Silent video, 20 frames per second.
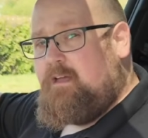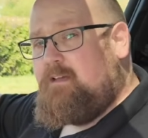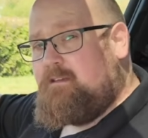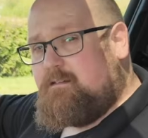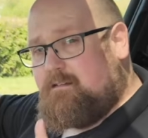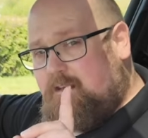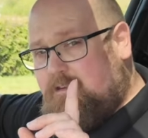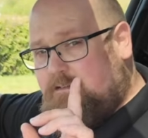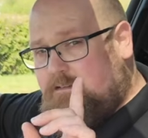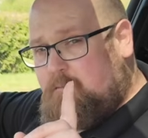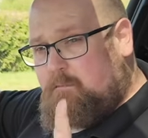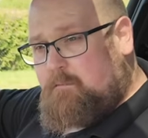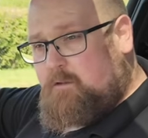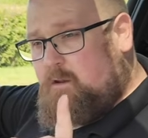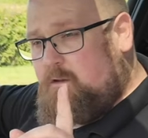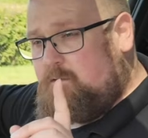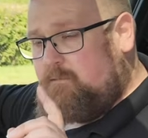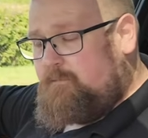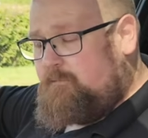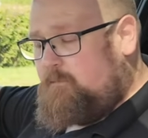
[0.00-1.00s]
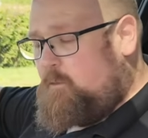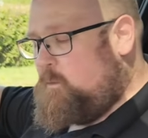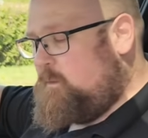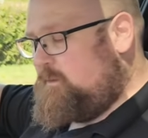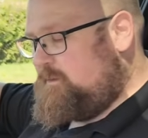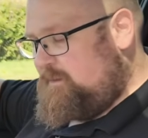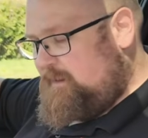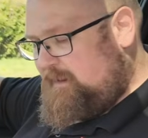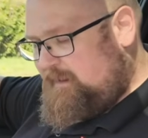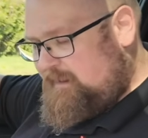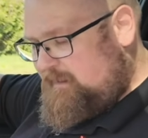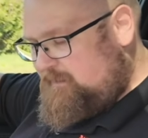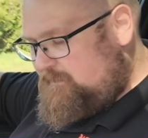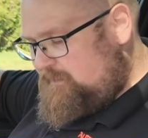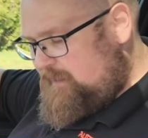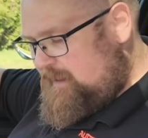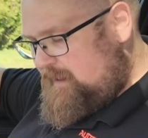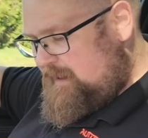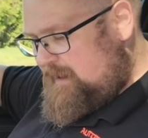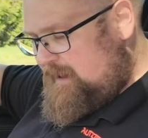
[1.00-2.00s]
So there's some good forward thinking
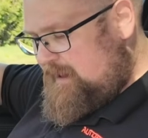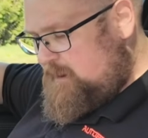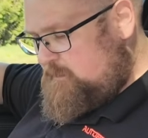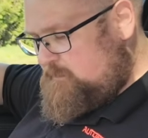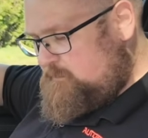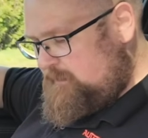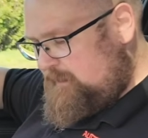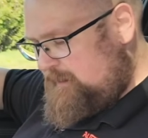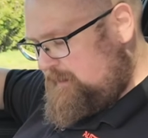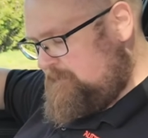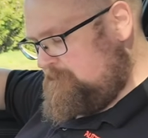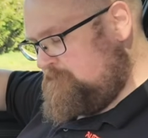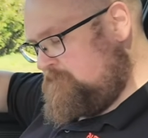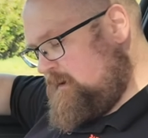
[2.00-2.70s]
there, Audi.